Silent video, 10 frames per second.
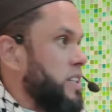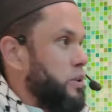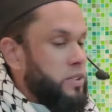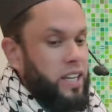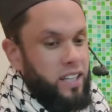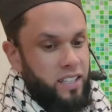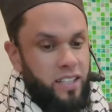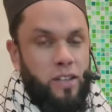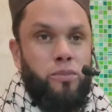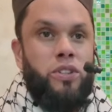in the hotel,
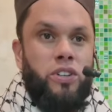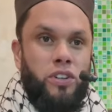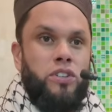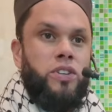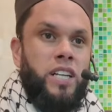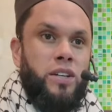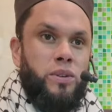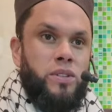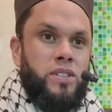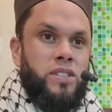putting on your
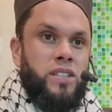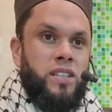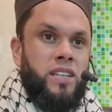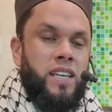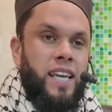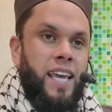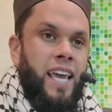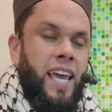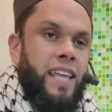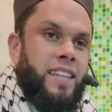clothes.
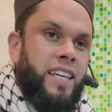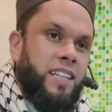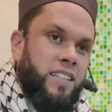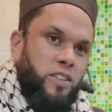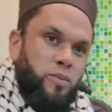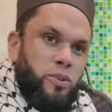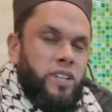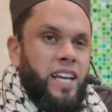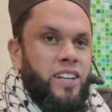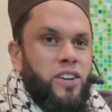And then you put
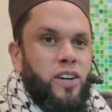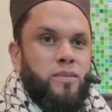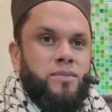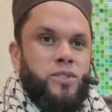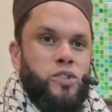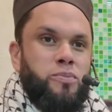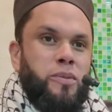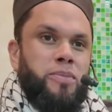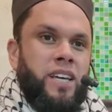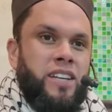an underarm because you're
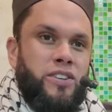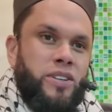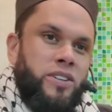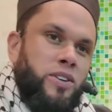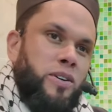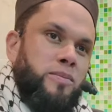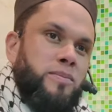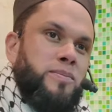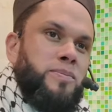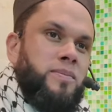preparing your ihram.
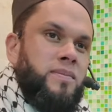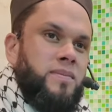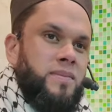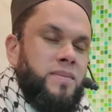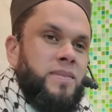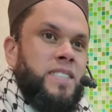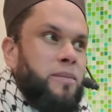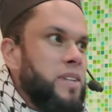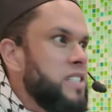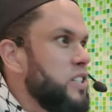
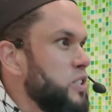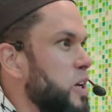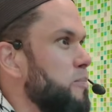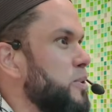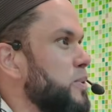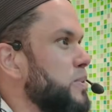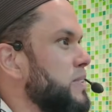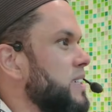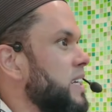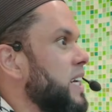Somebody's going to stop you.
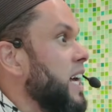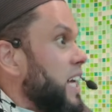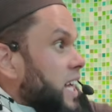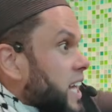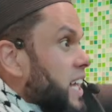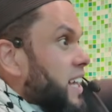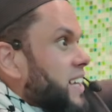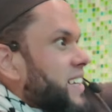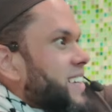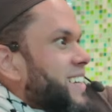Hey,
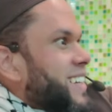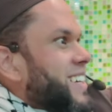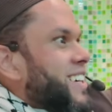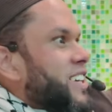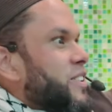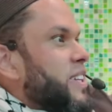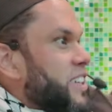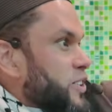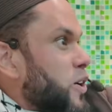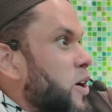you're in
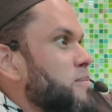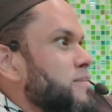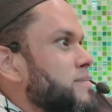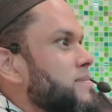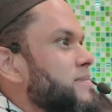ihram.